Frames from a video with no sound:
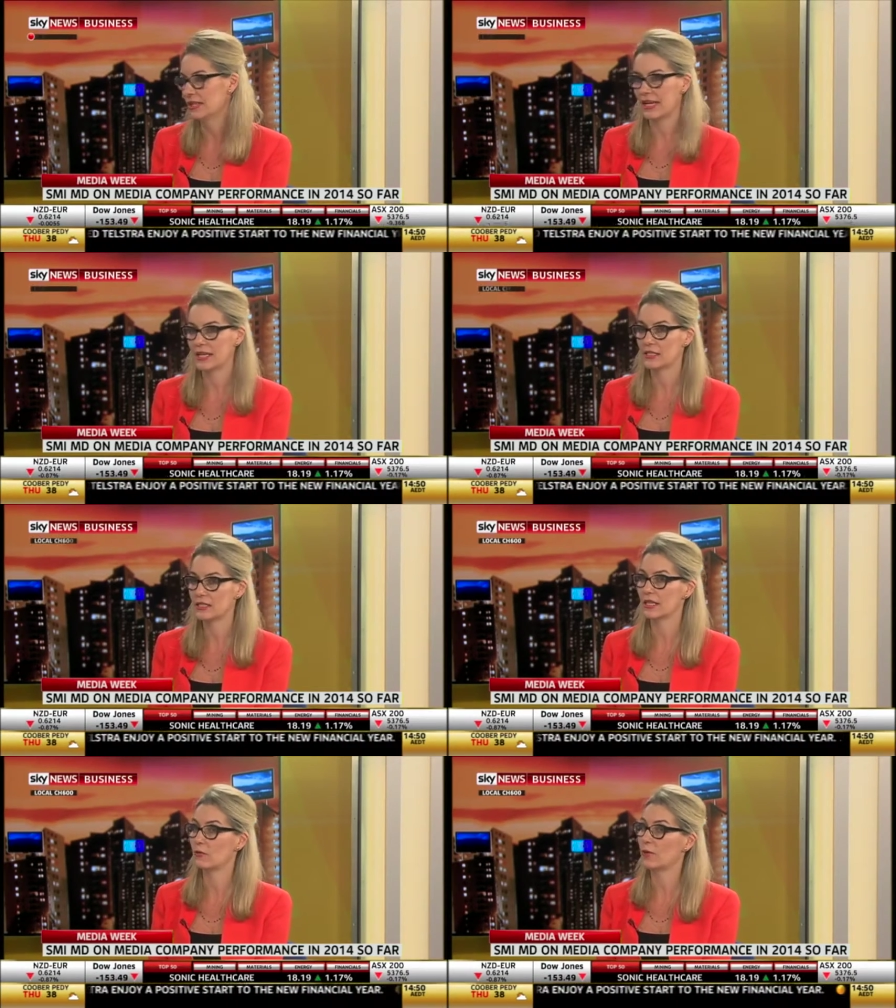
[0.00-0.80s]
And
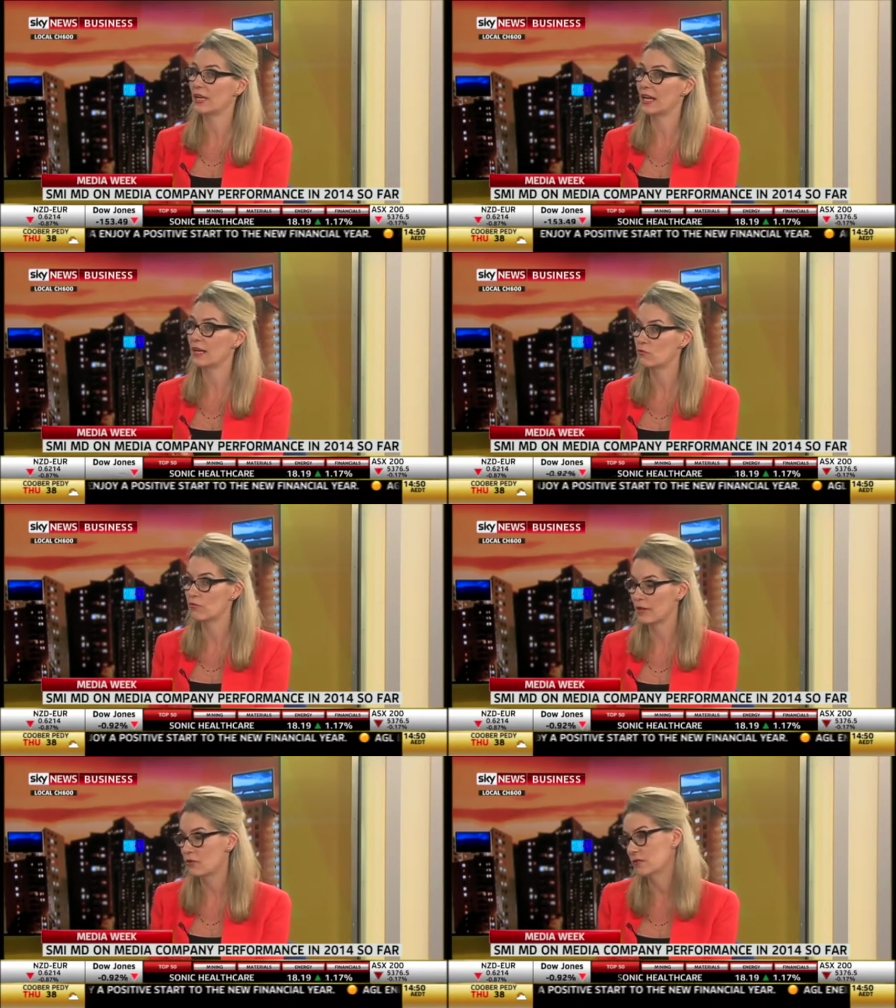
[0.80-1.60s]
we had
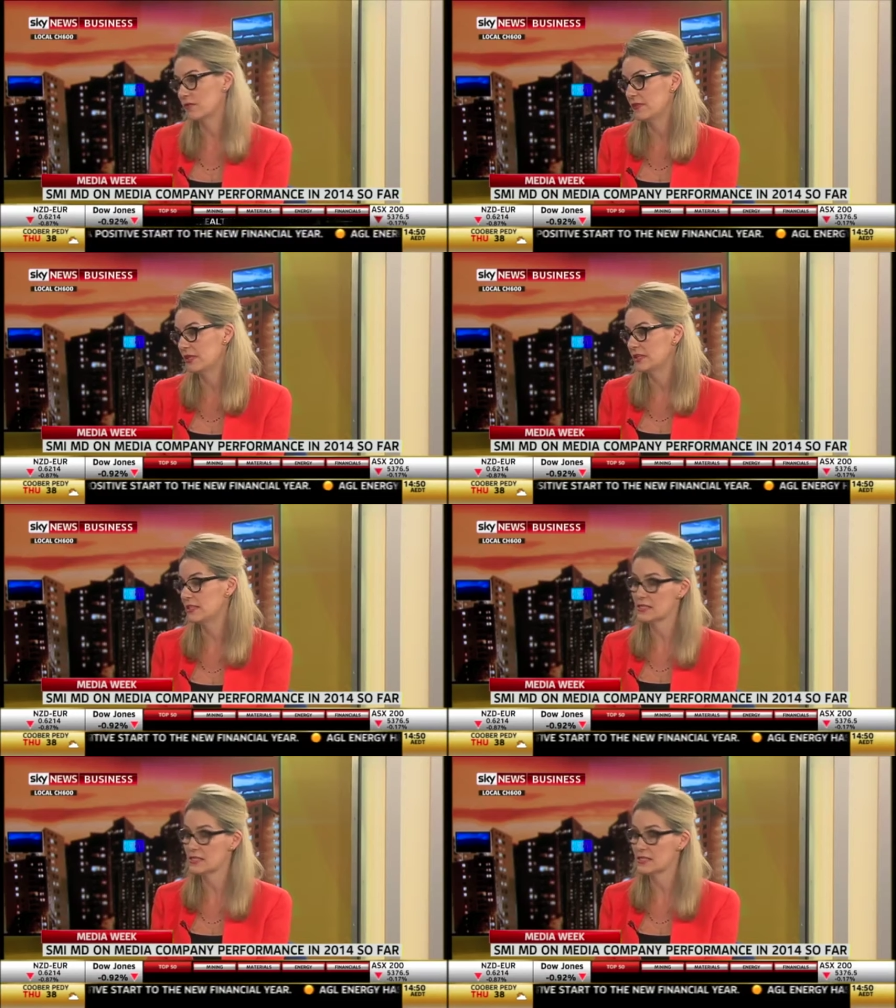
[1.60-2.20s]
record figures,